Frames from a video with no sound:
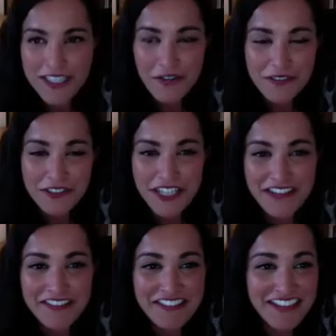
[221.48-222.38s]
officer now.
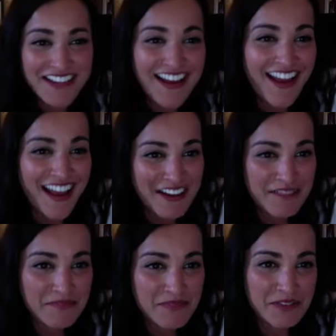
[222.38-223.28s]

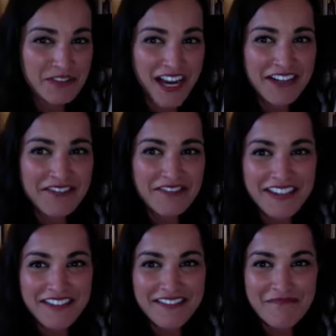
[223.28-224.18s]
So kind of
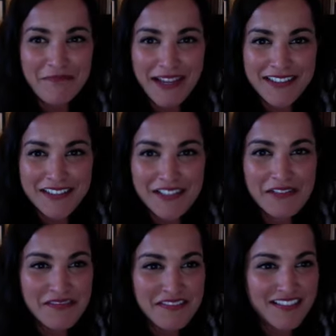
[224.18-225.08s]
like Ben's
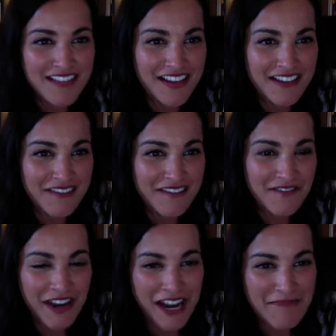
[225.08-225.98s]

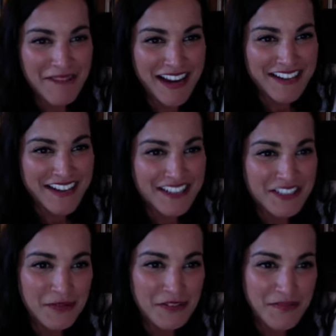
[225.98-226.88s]
right-hand man in
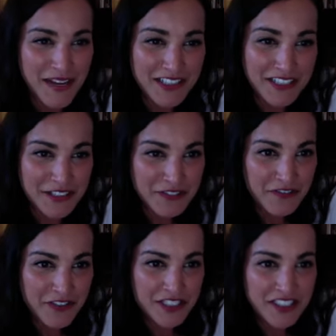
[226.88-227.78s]
terms of managerial
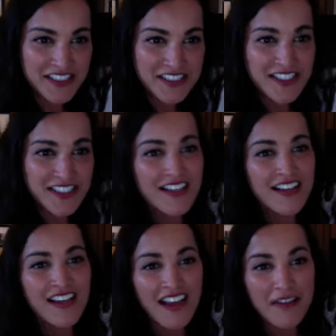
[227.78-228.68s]
functions
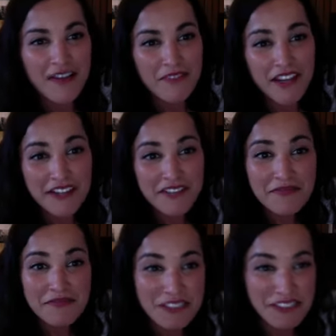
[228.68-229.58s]
there.
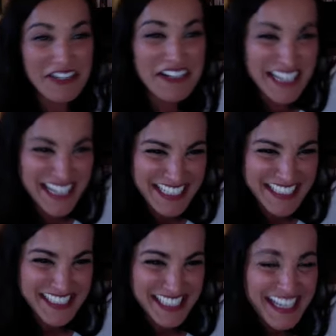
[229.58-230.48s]
So
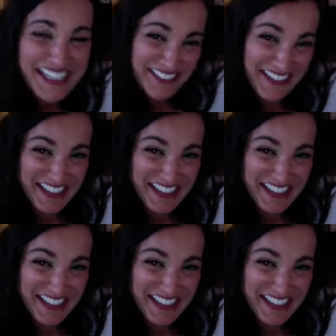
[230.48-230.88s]
it's quite cool.